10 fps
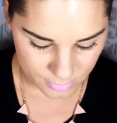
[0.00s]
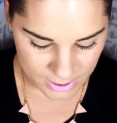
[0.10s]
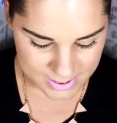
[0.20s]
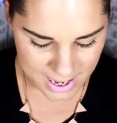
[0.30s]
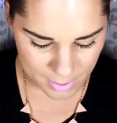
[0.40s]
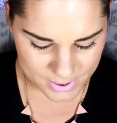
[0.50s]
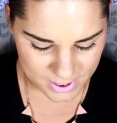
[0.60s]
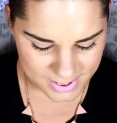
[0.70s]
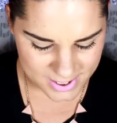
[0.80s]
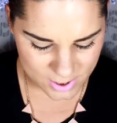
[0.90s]

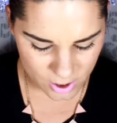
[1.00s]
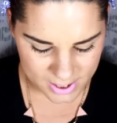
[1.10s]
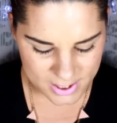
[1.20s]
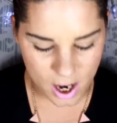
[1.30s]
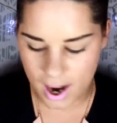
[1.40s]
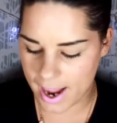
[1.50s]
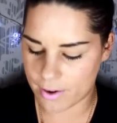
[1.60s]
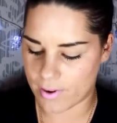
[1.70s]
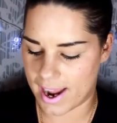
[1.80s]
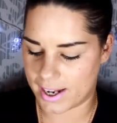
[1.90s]
It's just got an
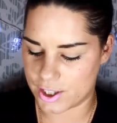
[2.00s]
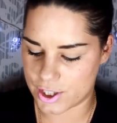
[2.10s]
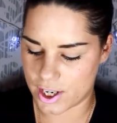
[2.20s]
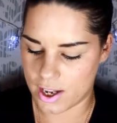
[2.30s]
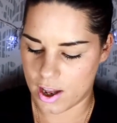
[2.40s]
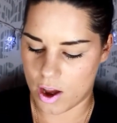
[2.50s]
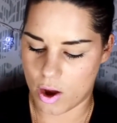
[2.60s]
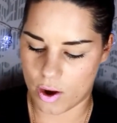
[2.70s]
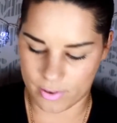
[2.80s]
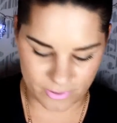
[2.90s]
entire range
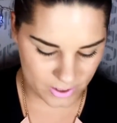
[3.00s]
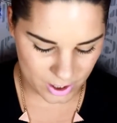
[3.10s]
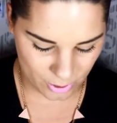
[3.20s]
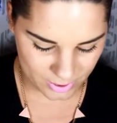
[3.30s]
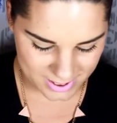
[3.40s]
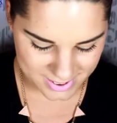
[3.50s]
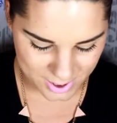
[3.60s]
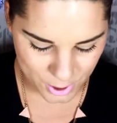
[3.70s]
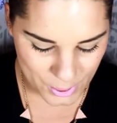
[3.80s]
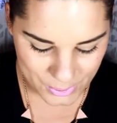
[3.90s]
of, you know, these
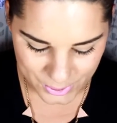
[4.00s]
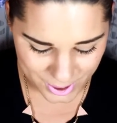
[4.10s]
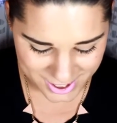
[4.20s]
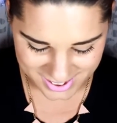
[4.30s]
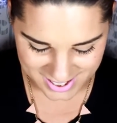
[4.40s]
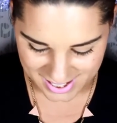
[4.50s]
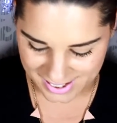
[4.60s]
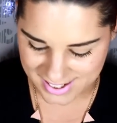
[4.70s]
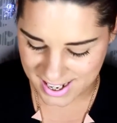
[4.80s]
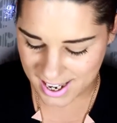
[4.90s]
gorgeous
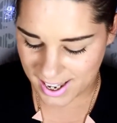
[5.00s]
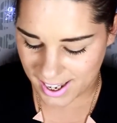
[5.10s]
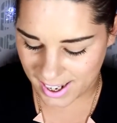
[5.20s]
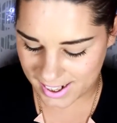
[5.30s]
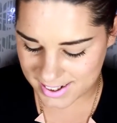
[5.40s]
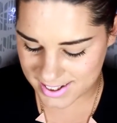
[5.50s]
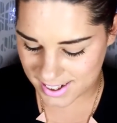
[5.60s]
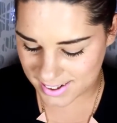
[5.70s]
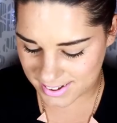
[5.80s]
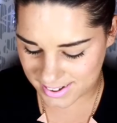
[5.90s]
colours, and
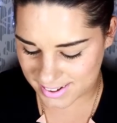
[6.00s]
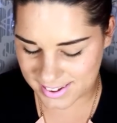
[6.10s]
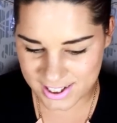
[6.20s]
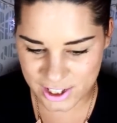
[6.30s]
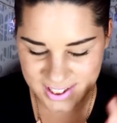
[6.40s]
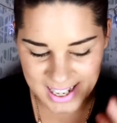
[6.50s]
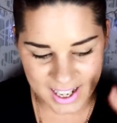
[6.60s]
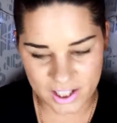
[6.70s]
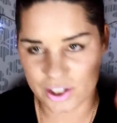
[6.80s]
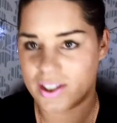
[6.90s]
they're just
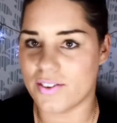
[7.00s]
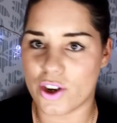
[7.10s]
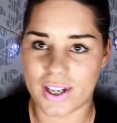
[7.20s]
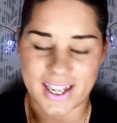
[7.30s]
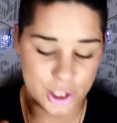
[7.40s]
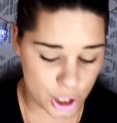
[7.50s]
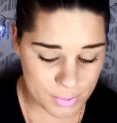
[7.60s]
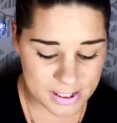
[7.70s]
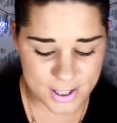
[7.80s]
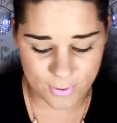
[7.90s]
like, you've got like
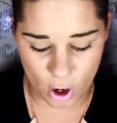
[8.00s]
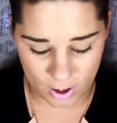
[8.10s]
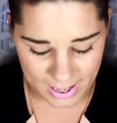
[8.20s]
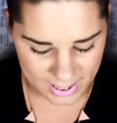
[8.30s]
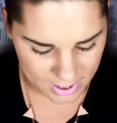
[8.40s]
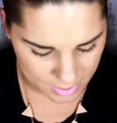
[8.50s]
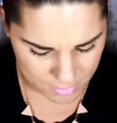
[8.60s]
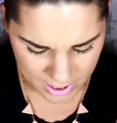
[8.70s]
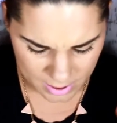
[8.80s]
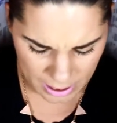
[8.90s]
shimmers, you've got like
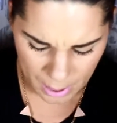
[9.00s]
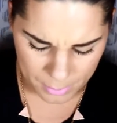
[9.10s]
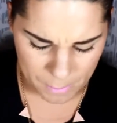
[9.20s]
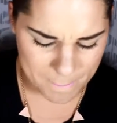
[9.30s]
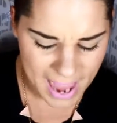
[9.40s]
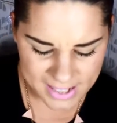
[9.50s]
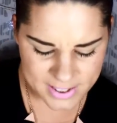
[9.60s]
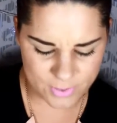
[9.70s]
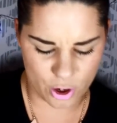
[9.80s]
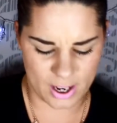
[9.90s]
a couple of
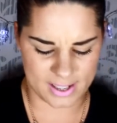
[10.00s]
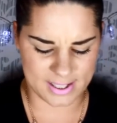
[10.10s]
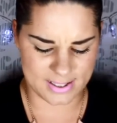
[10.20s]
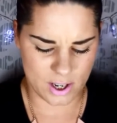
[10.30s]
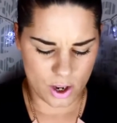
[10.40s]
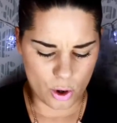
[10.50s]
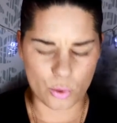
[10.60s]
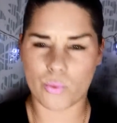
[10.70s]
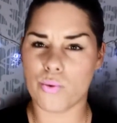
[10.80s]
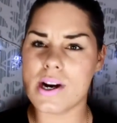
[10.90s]
mattes, you've got like these
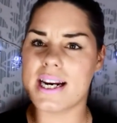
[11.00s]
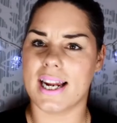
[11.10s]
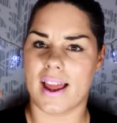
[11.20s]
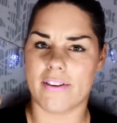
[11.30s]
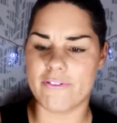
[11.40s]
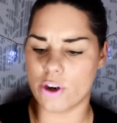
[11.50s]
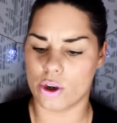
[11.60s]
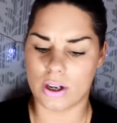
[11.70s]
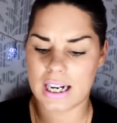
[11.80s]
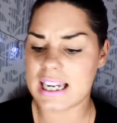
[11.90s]
really like
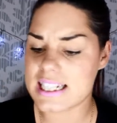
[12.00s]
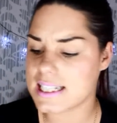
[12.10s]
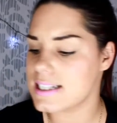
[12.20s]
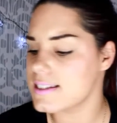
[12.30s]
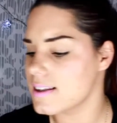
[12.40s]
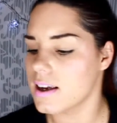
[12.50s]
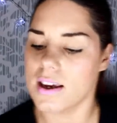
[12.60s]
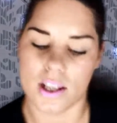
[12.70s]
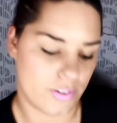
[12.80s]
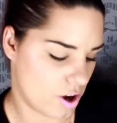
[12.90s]
full-on glitters,
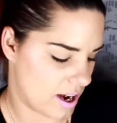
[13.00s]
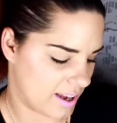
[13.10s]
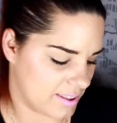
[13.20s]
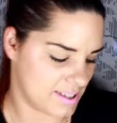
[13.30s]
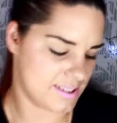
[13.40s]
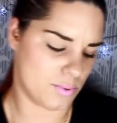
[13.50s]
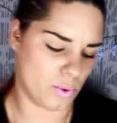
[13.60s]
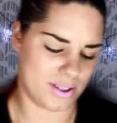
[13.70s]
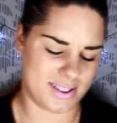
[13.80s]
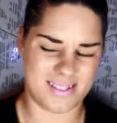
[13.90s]
you've got like these
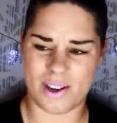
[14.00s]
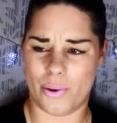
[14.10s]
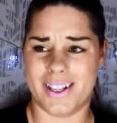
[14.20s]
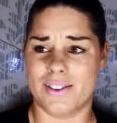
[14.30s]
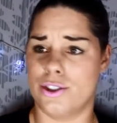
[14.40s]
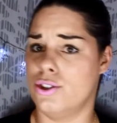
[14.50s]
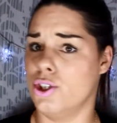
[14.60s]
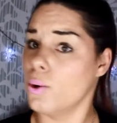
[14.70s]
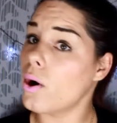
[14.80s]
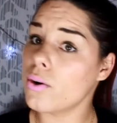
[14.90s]
what's known as
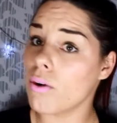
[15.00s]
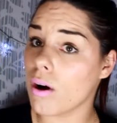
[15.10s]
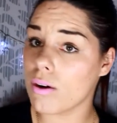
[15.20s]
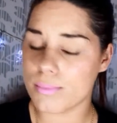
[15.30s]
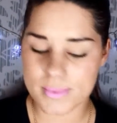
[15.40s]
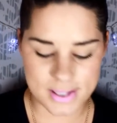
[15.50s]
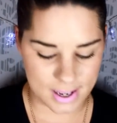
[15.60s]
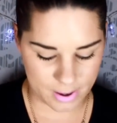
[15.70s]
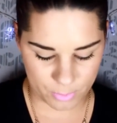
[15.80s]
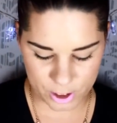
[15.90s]
duochromes,
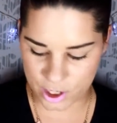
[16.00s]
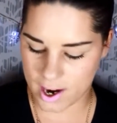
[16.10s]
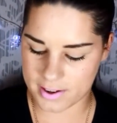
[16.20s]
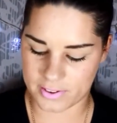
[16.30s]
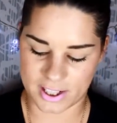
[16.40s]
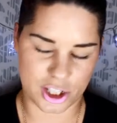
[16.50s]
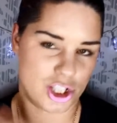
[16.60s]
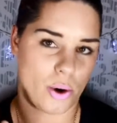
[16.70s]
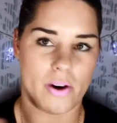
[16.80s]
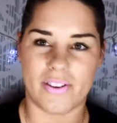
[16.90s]
which kind of like
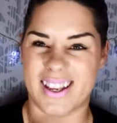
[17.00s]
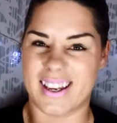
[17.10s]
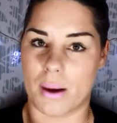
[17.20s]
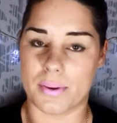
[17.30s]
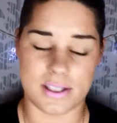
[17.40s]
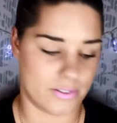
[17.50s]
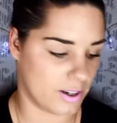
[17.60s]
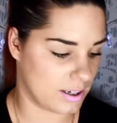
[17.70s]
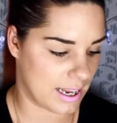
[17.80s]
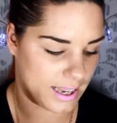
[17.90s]
show off like a couple of
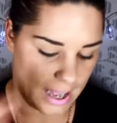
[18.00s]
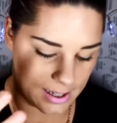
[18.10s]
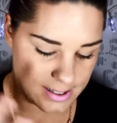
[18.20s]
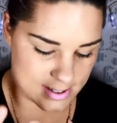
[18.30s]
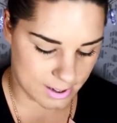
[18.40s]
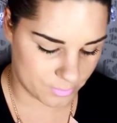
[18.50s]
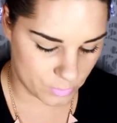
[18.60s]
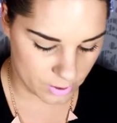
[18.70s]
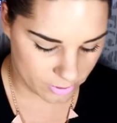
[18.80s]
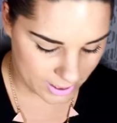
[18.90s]
different like colours, like
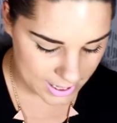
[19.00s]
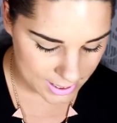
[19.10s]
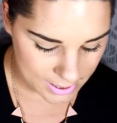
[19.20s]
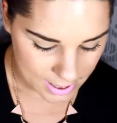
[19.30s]
a fleek.